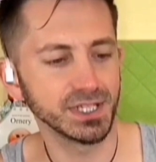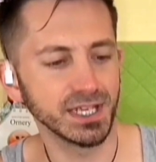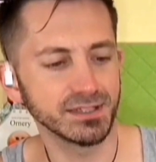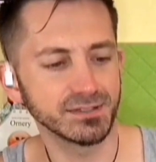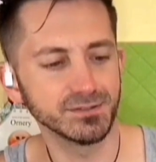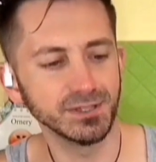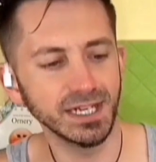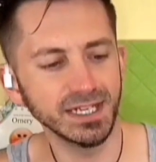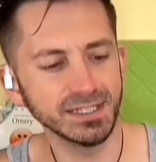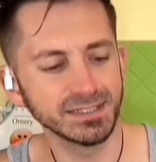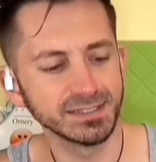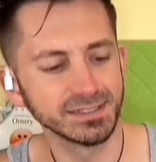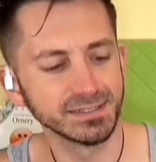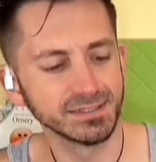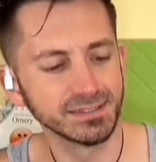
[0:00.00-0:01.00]
has no legs,
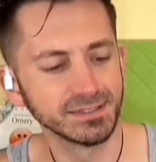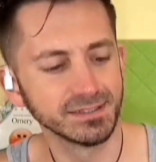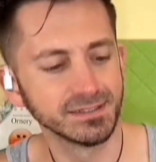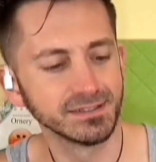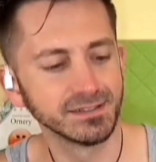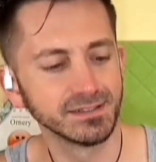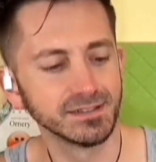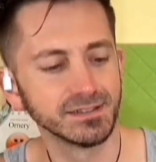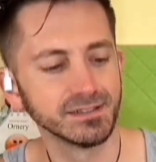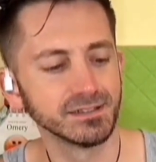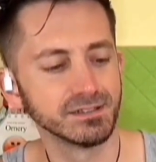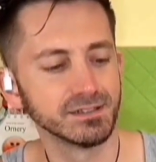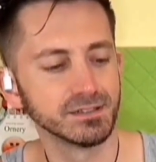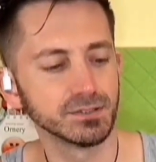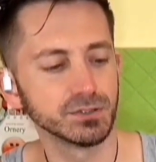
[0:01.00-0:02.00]

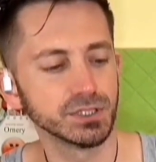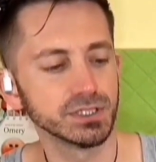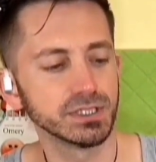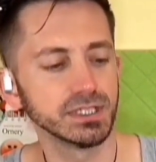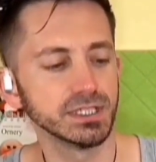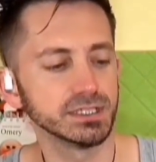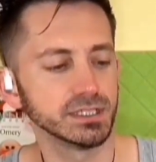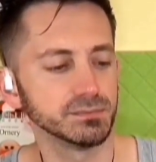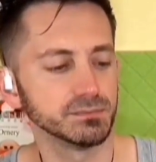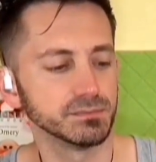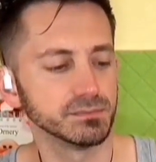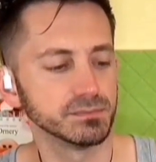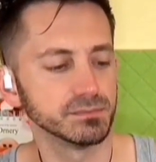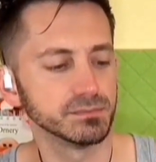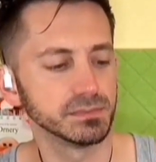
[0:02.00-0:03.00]
so she's an easy
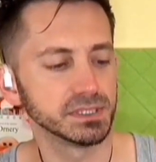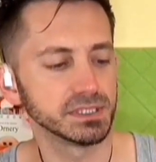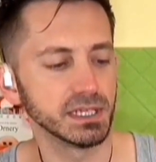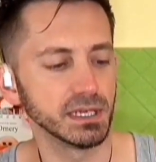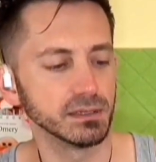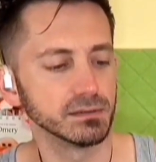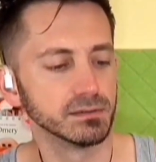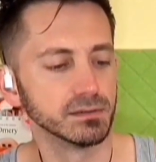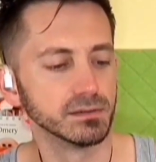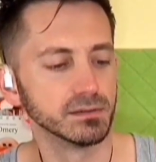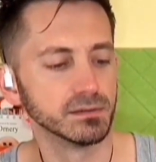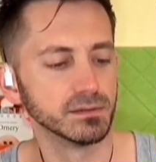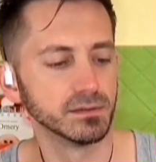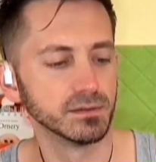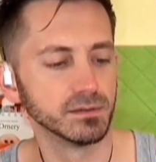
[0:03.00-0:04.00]
stand.
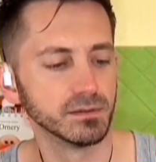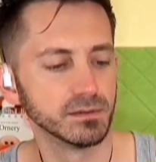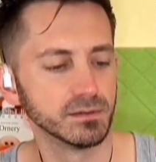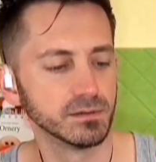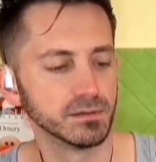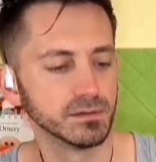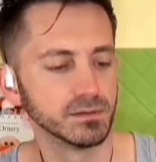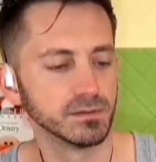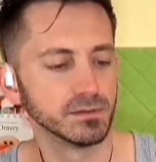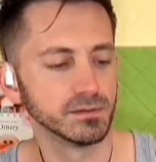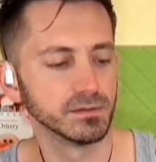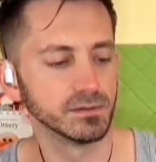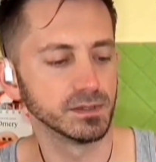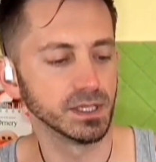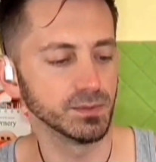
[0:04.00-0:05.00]

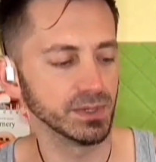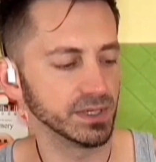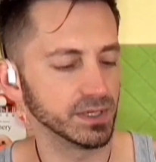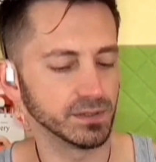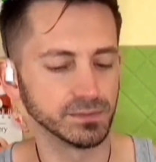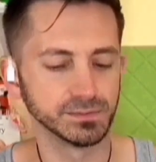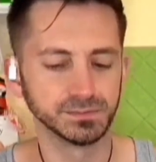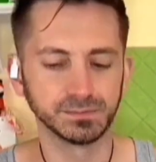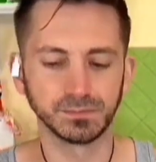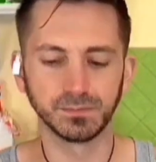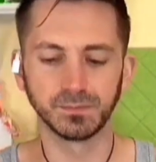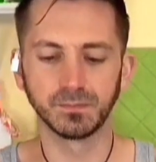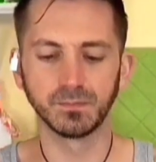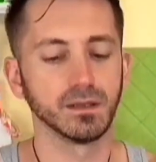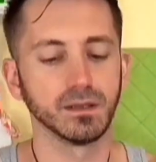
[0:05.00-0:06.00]
There we go.
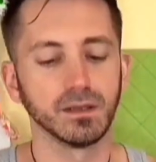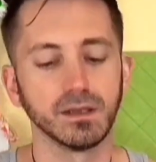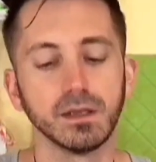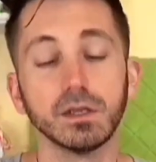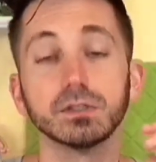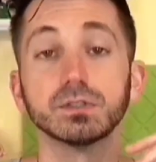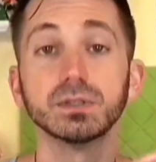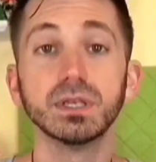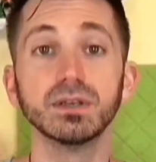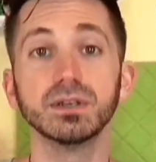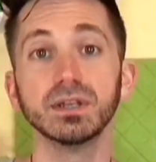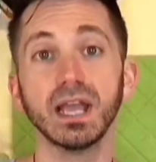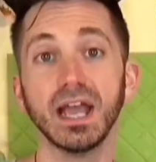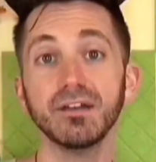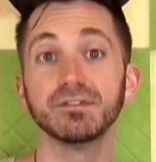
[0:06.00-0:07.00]
So here you
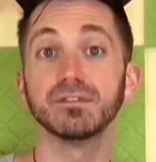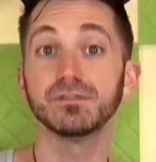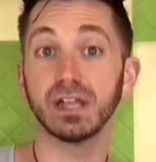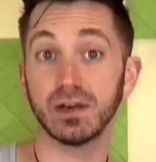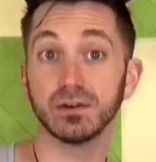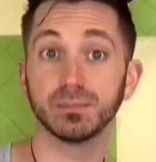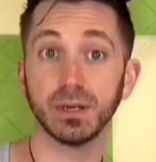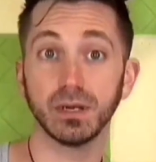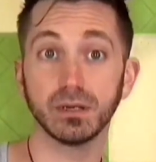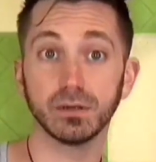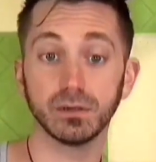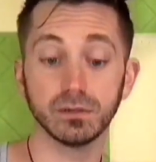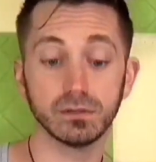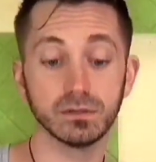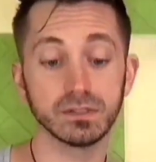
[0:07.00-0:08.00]
have the Flower Pot
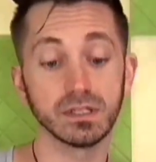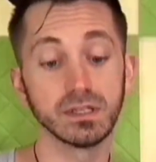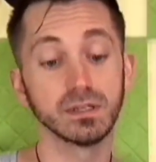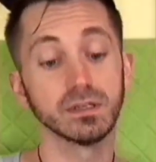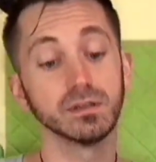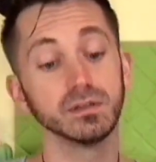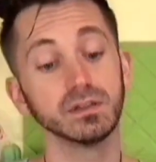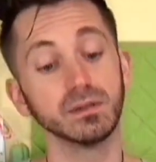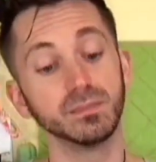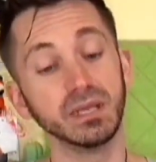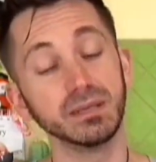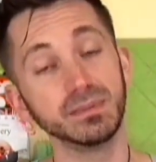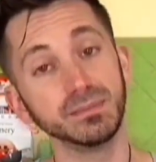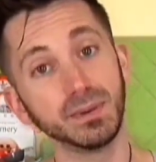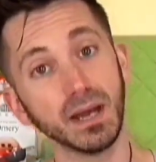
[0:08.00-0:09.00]
Girls, the
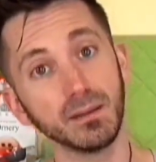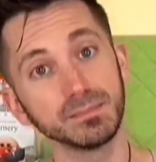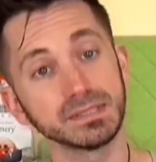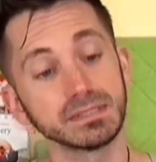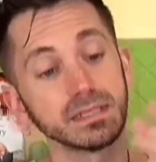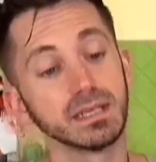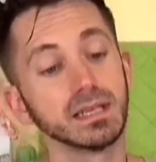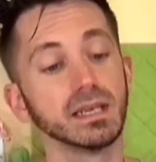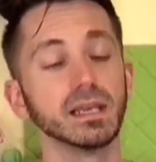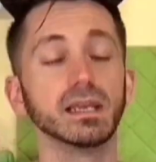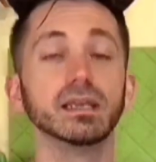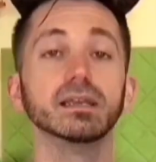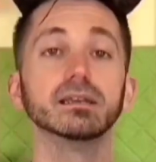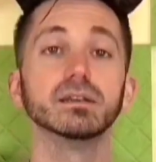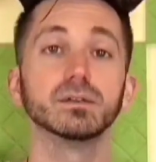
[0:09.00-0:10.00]
Baby Pops,
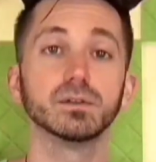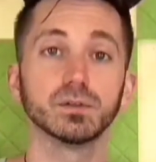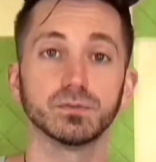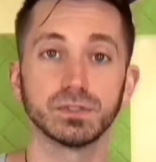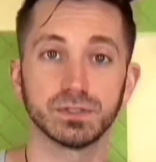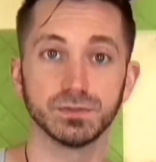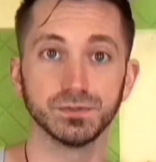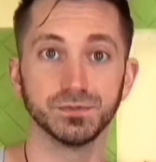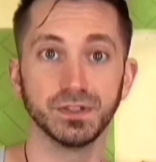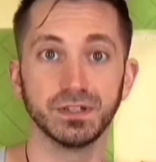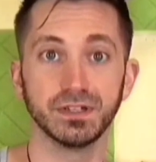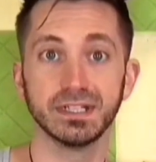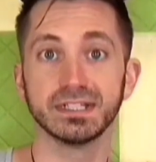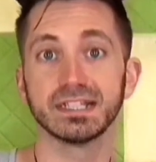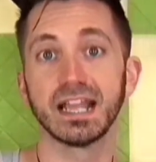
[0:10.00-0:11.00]
and the Crystal
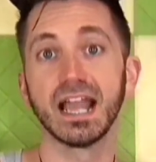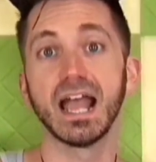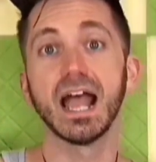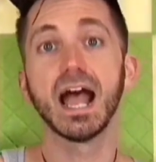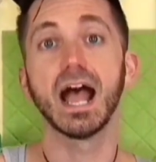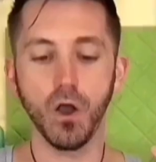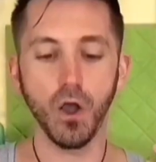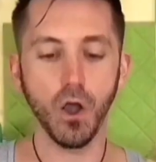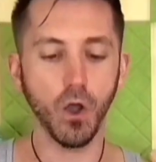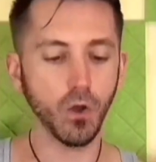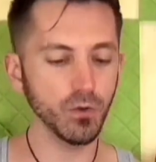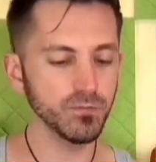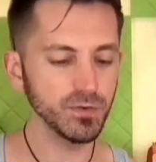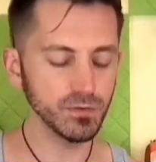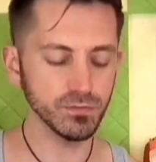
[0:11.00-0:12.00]
Fairies.
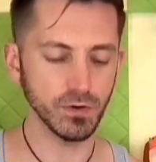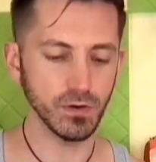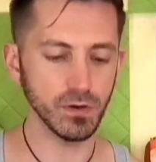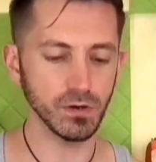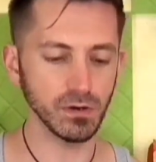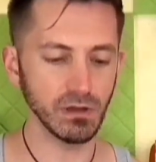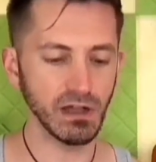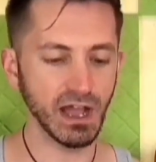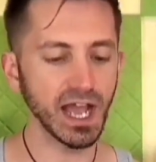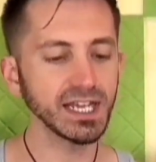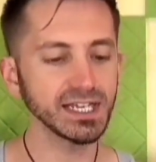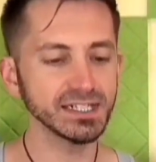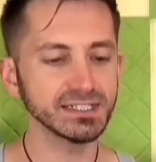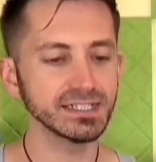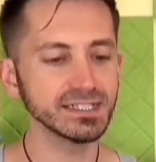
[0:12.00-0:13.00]
Overall, I
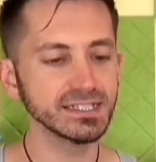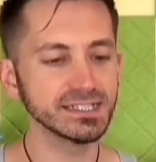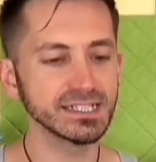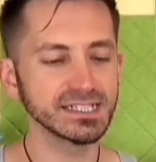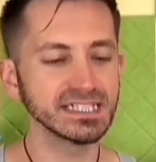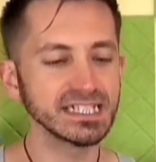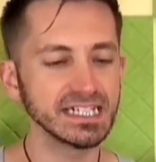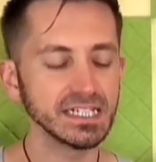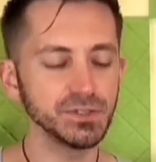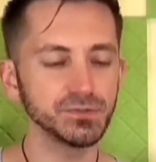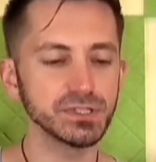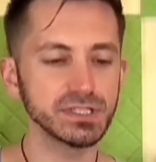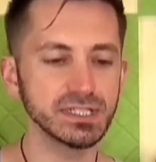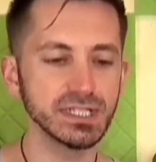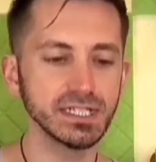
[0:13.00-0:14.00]
gotta say this is an
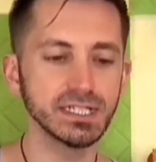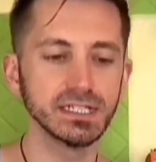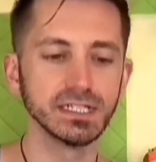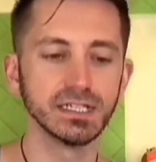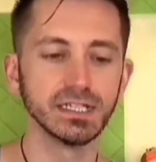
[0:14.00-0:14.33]
interesting